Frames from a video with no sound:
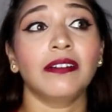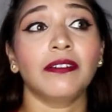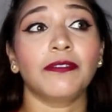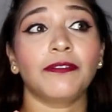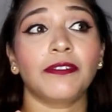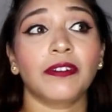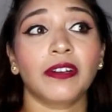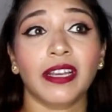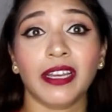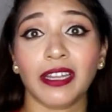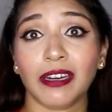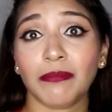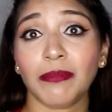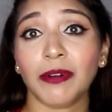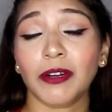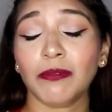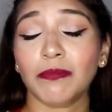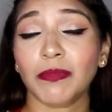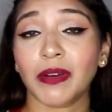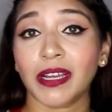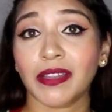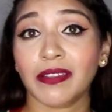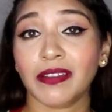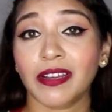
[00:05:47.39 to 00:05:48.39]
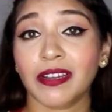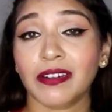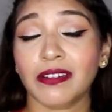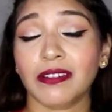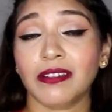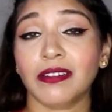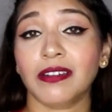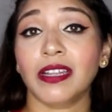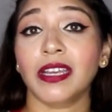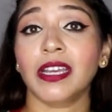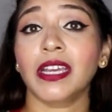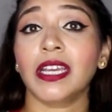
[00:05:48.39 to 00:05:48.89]
Forget about by the end
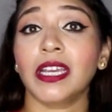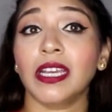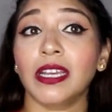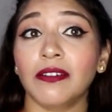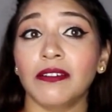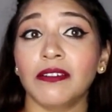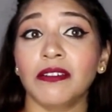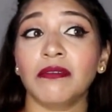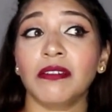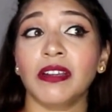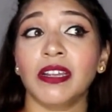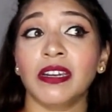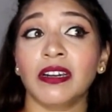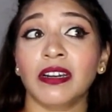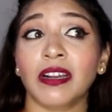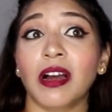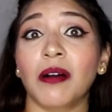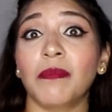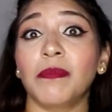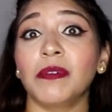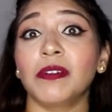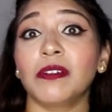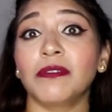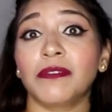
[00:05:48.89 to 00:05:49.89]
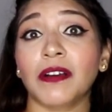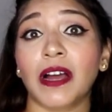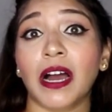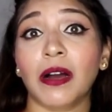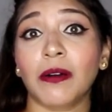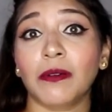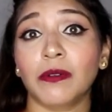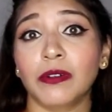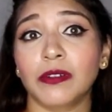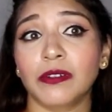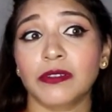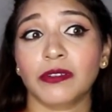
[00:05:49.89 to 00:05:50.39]
of the day, even in a couple of
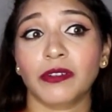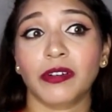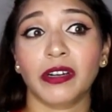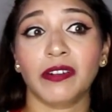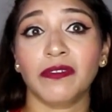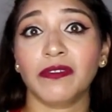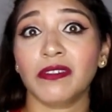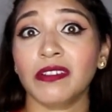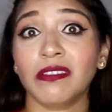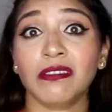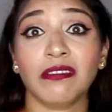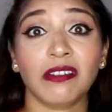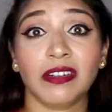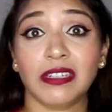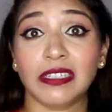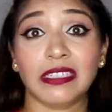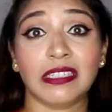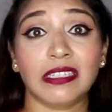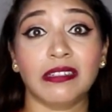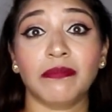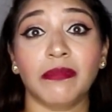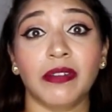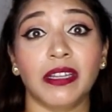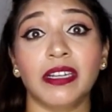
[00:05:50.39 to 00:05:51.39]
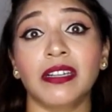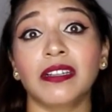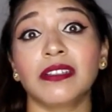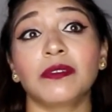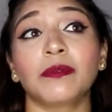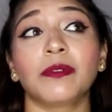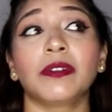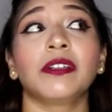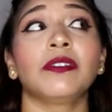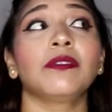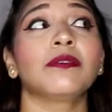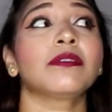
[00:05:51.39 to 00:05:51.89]
hours or even 30
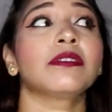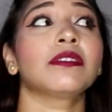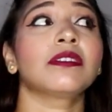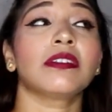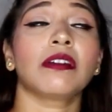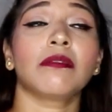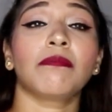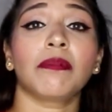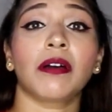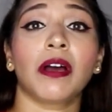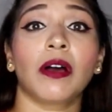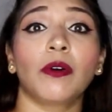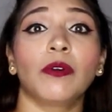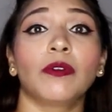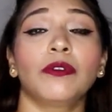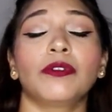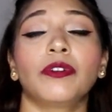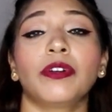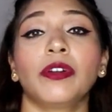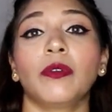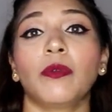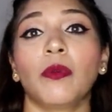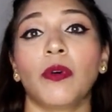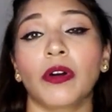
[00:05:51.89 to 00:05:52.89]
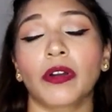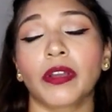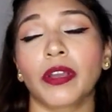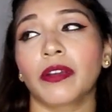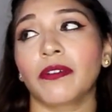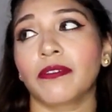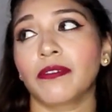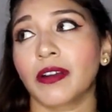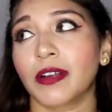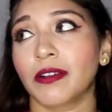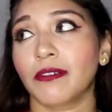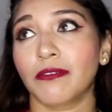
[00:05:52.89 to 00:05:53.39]
minutes when you step out or you're
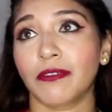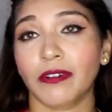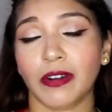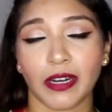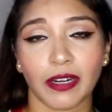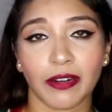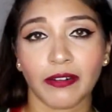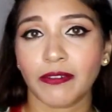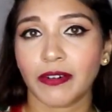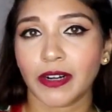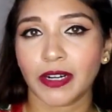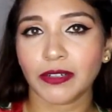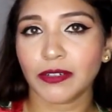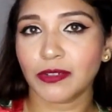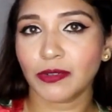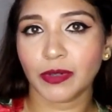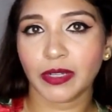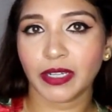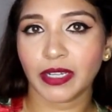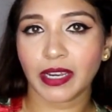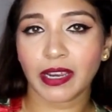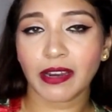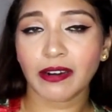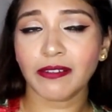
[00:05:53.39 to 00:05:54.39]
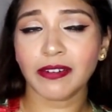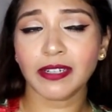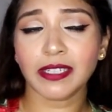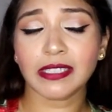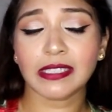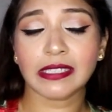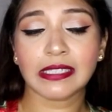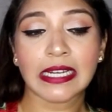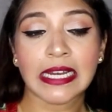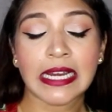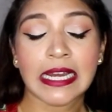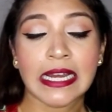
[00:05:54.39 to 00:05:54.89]
walking around, running around, doing
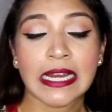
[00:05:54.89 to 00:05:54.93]
errands,